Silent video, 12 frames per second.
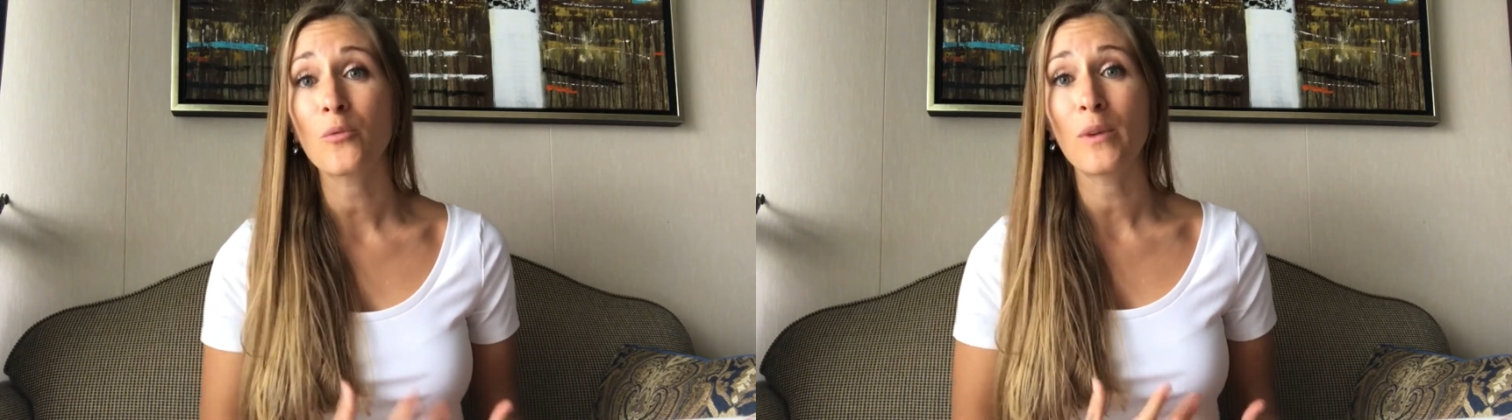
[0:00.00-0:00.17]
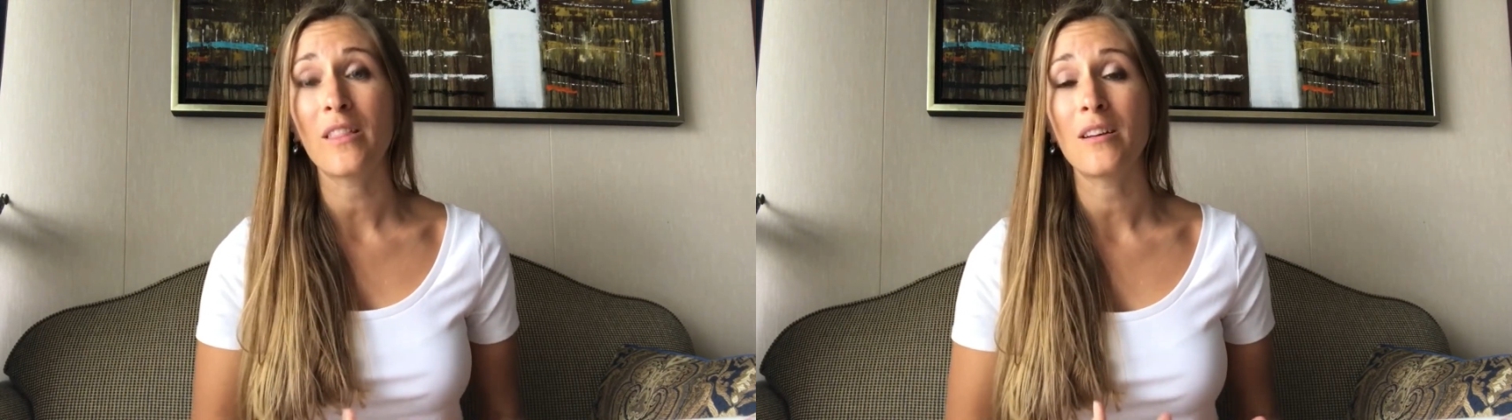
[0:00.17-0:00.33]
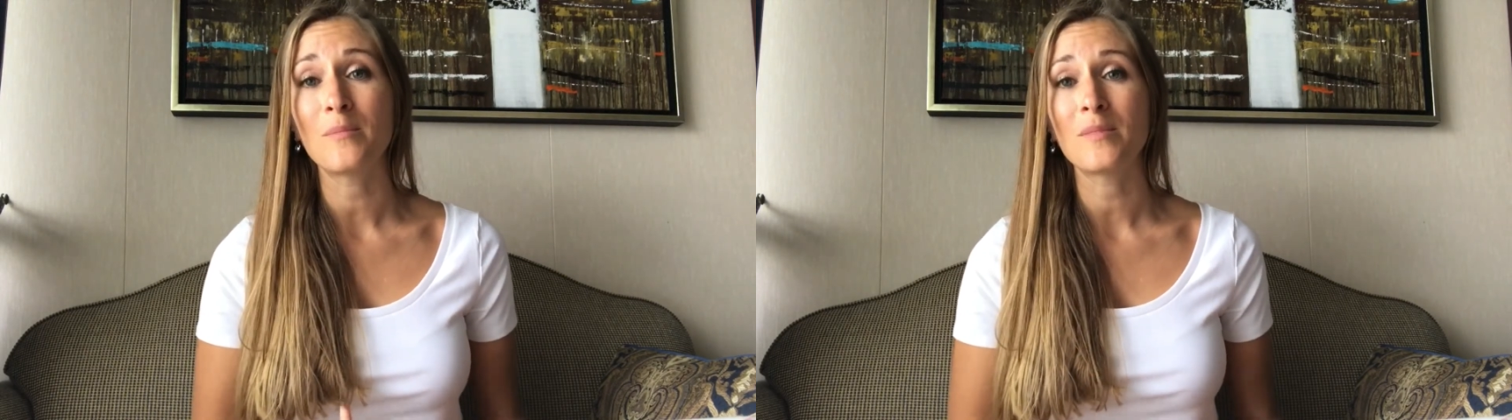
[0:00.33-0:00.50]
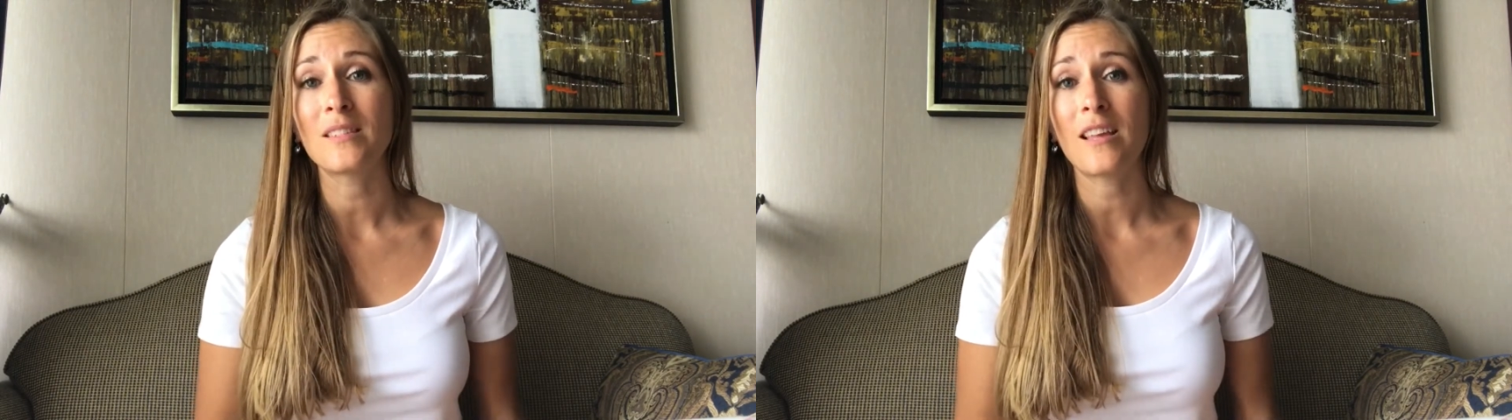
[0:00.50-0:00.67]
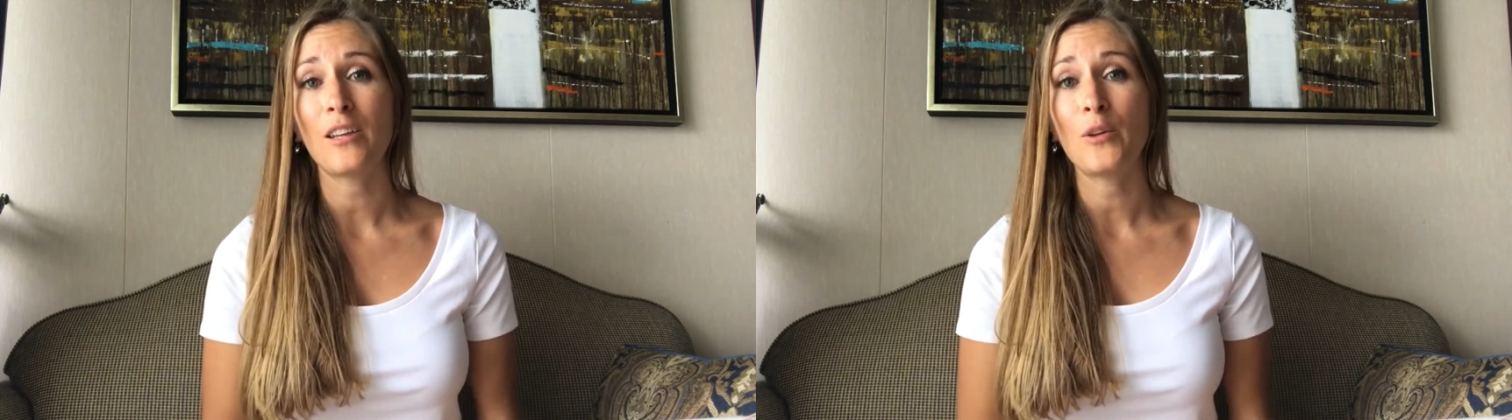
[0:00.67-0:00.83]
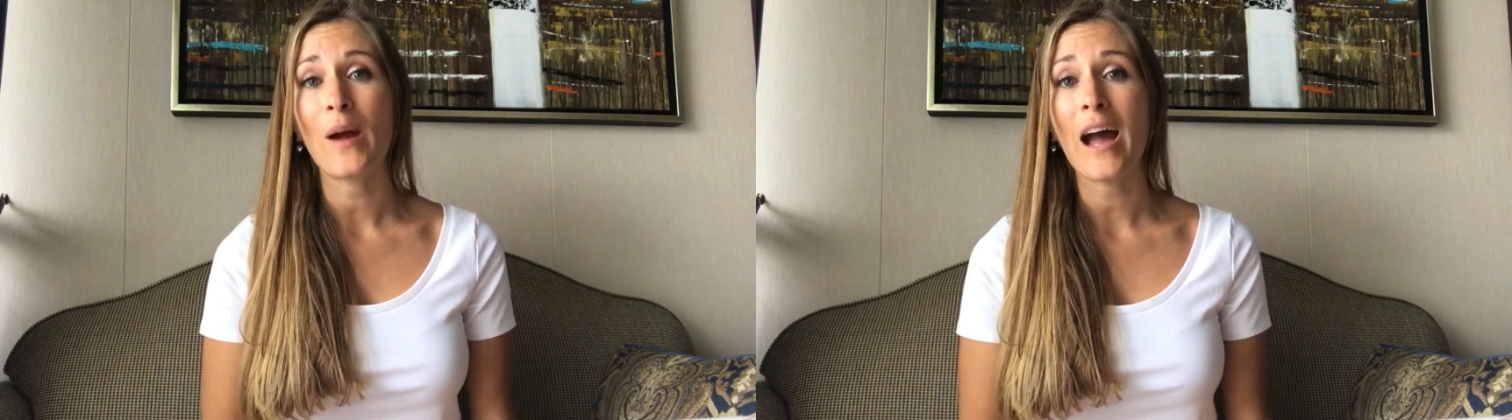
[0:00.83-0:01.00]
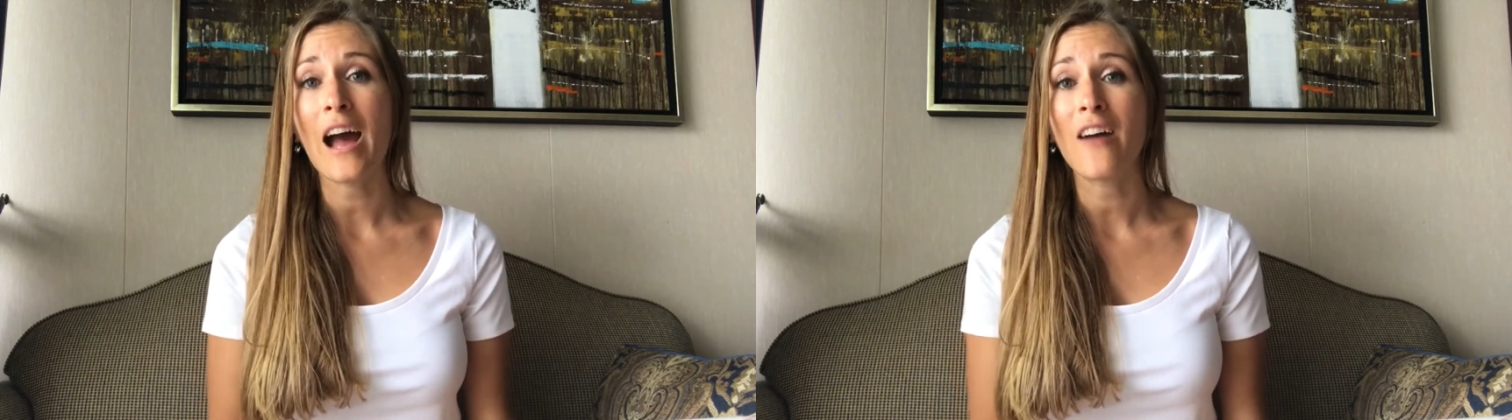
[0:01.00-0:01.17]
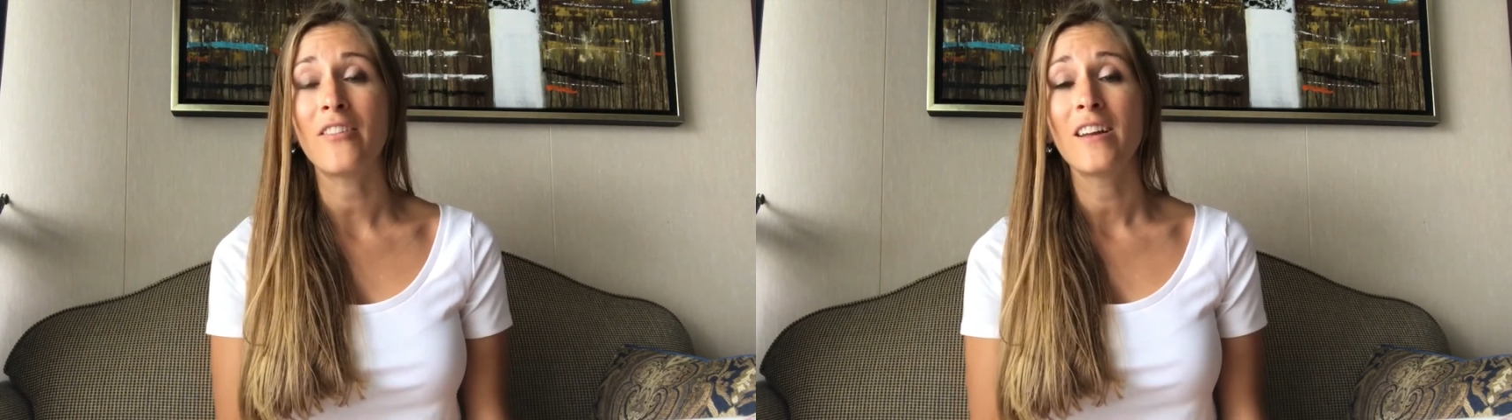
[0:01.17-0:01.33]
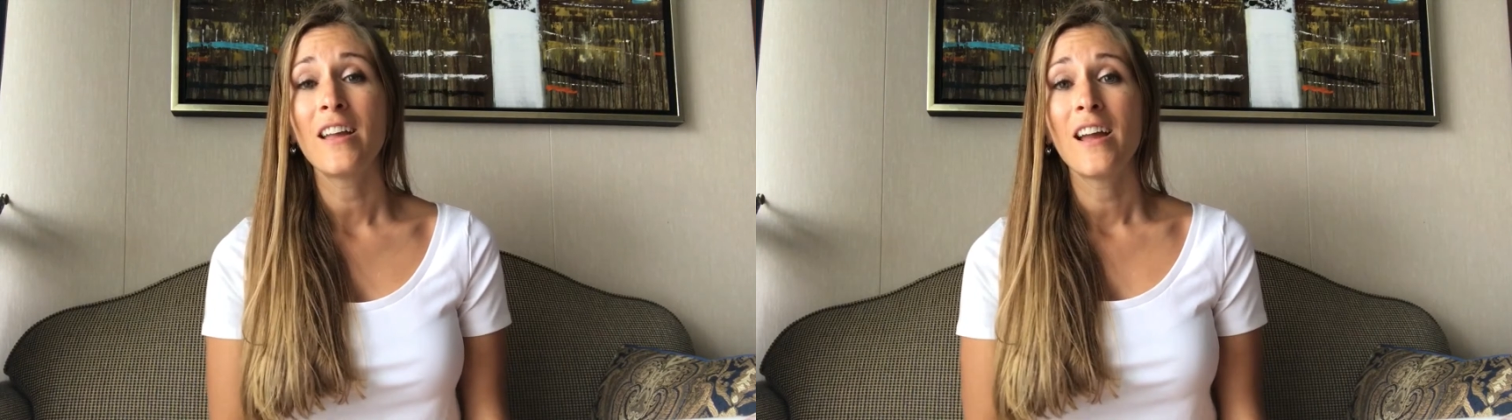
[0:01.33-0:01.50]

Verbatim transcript: rhythms that you have.